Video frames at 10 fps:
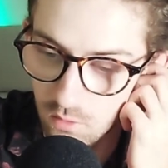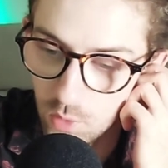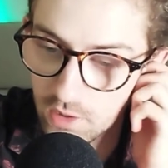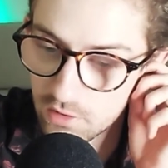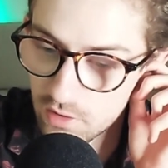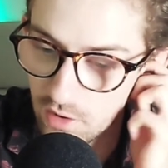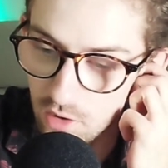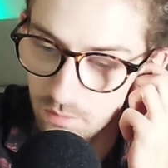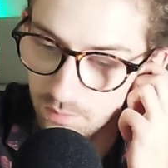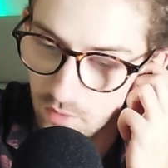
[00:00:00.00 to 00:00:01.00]
We're going to see another
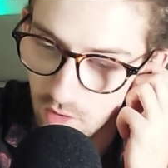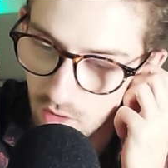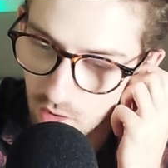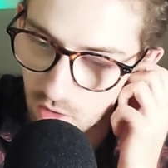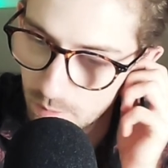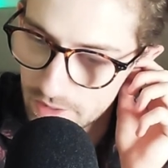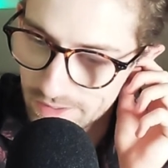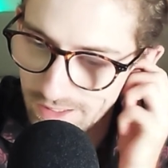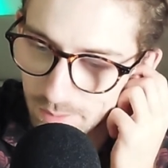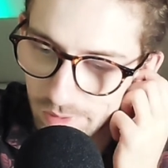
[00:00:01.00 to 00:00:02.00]
goal? Connor Payne,
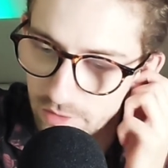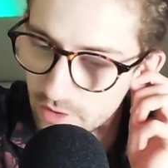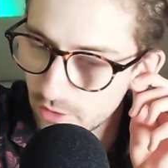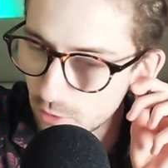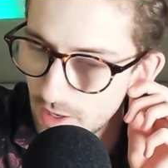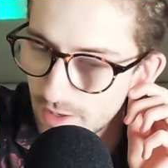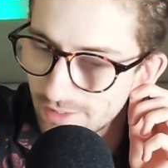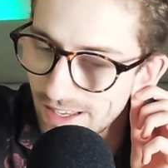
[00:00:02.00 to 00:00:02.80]
didn't he play for Central Coast Mariners?